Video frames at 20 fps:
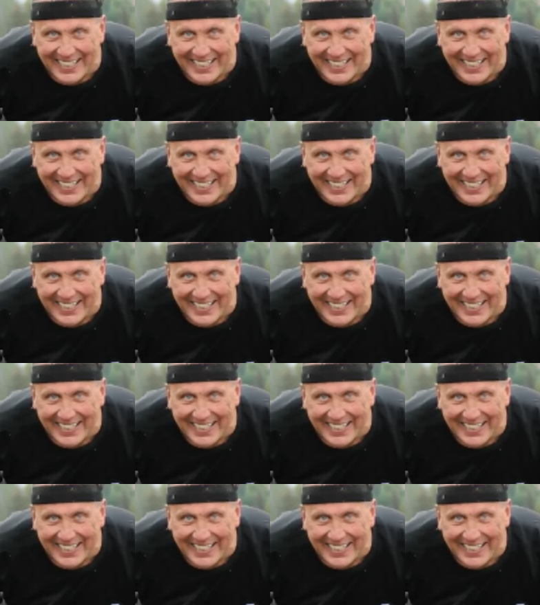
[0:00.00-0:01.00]

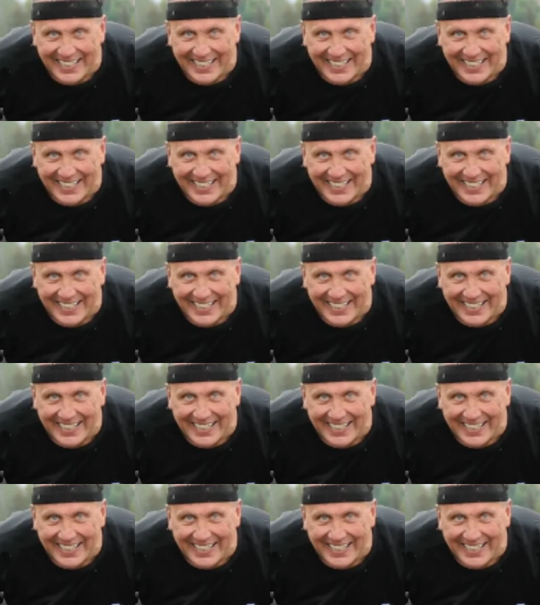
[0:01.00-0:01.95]
(silence)